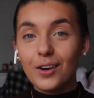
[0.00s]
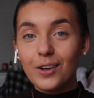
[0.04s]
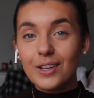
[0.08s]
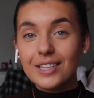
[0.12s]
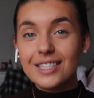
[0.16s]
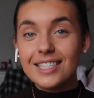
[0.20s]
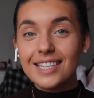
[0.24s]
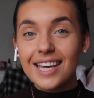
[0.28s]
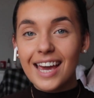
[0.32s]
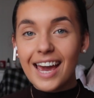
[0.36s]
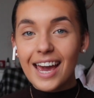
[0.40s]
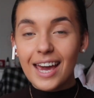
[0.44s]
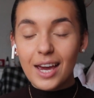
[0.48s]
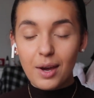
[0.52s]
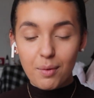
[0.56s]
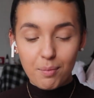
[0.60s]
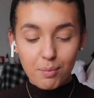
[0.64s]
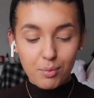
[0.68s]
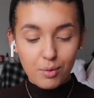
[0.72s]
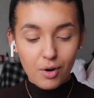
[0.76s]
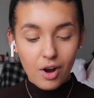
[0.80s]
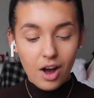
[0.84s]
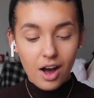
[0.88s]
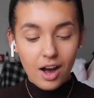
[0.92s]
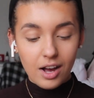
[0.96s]
Glossier
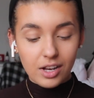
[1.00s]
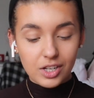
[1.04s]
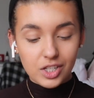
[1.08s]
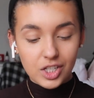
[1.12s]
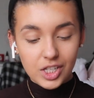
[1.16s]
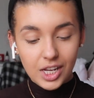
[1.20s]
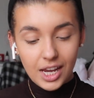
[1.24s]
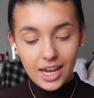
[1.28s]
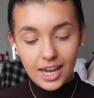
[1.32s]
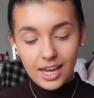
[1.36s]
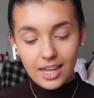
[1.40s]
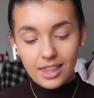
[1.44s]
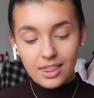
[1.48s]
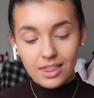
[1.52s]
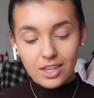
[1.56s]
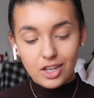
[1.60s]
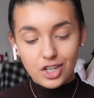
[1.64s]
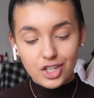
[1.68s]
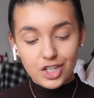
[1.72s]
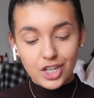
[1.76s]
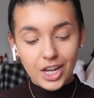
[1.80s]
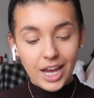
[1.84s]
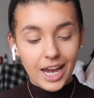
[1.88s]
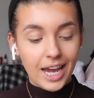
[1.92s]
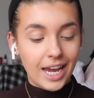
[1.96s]
brush in the
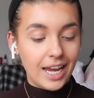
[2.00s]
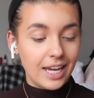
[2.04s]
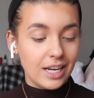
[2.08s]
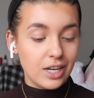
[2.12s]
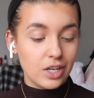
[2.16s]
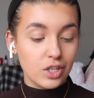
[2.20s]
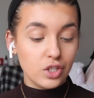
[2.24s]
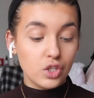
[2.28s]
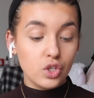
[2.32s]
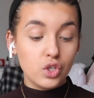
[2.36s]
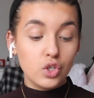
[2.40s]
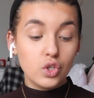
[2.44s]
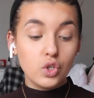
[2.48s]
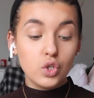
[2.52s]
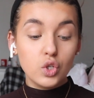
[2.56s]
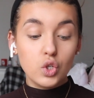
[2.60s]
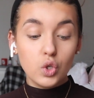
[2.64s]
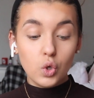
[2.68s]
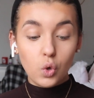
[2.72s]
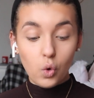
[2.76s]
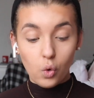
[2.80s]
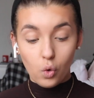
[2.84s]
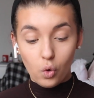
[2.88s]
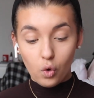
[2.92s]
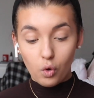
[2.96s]
shade
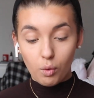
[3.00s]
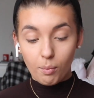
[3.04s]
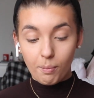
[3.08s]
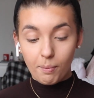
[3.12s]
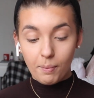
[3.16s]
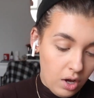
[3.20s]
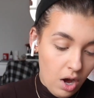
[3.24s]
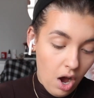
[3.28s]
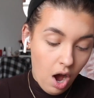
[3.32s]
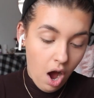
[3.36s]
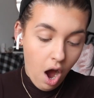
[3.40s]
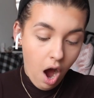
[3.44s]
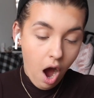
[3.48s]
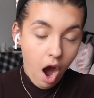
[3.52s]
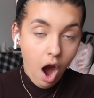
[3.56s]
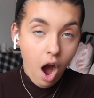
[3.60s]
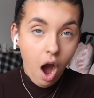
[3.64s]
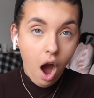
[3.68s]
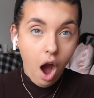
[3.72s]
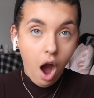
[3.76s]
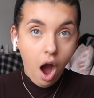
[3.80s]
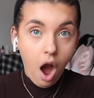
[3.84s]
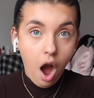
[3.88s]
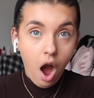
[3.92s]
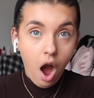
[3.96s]
Storm. That's